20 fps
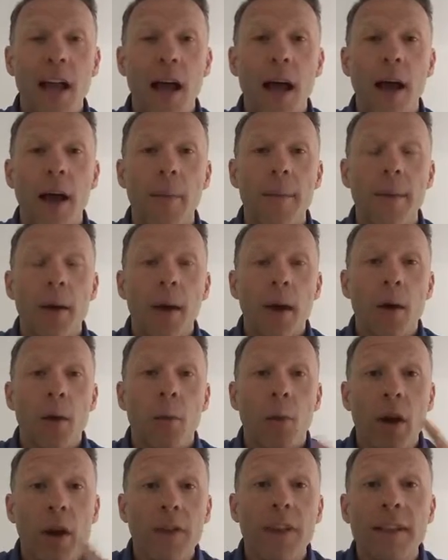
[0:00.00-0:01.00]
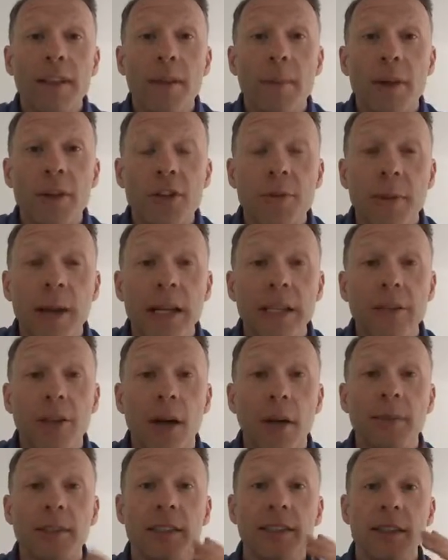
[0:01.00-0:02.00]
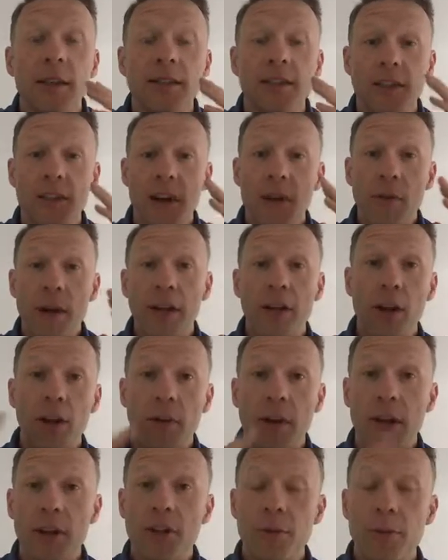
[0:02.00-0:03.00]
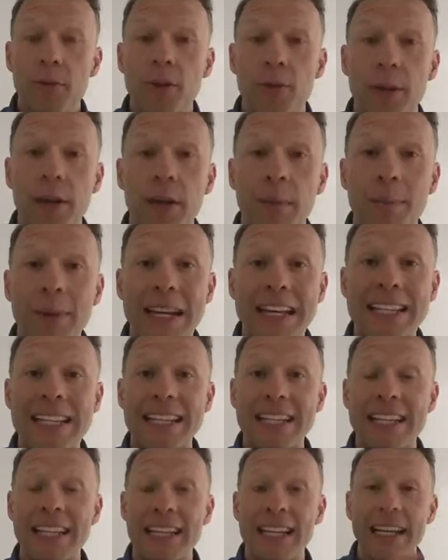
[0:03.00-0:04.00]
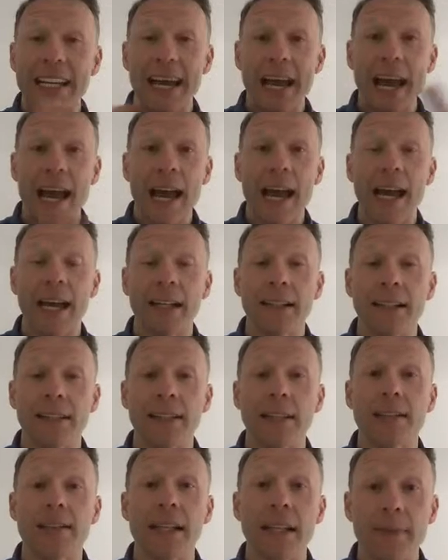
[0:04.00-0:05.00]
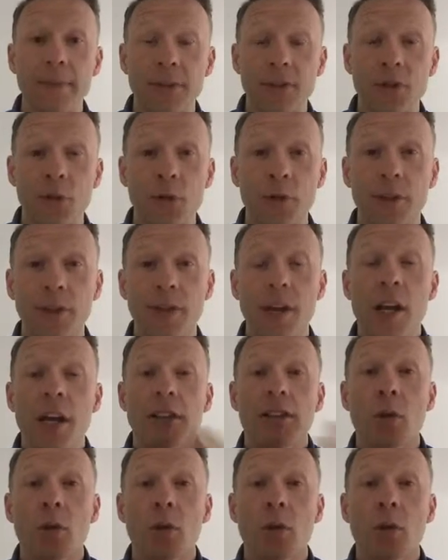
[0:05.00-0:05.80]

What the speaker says: One of the things I've mentioned many times is there's a direct correlation between obesity and sleep disorders.